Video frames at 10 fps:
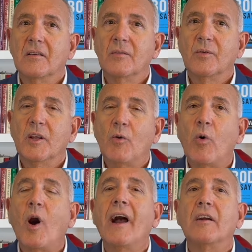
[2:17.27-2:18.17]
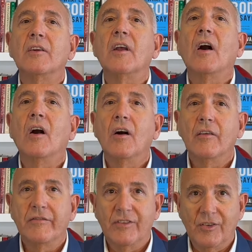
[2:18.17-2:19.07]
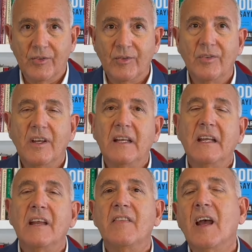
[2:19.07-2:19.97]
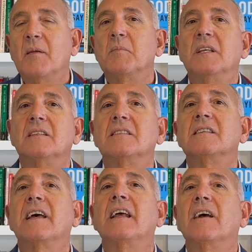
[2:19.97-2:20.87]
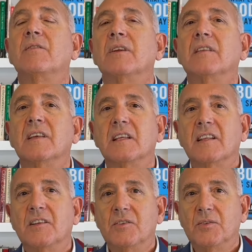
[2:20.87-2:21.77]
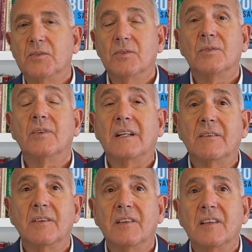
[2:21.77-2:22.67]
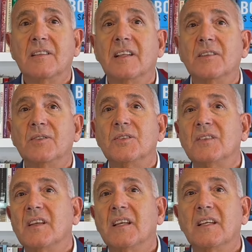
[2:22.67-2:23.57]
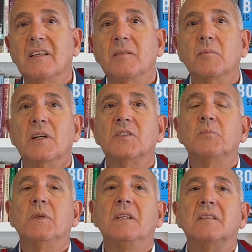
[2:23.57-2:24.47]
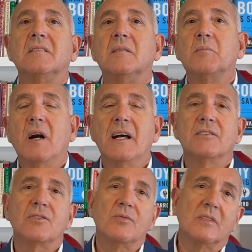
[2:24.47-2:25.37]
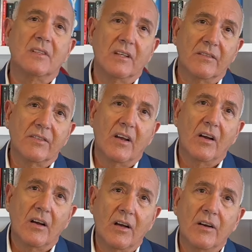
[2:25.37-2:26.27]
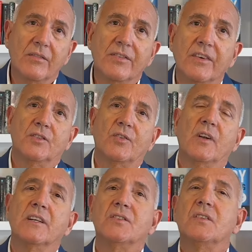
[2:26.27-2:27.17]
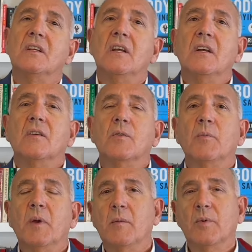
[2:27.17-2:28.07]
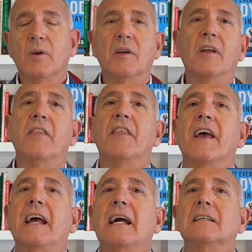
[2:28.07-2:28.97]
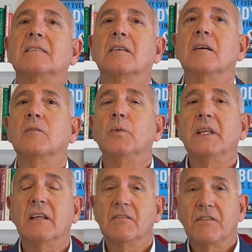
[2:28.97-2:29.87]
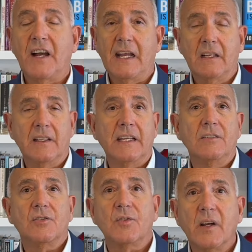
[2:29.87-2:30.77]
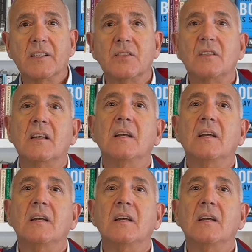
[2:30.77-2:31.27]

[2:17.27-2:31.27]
required of you. And that means that everything that you do and everything that you say must be demonstrative of trust. Remember that uh, we can violate trust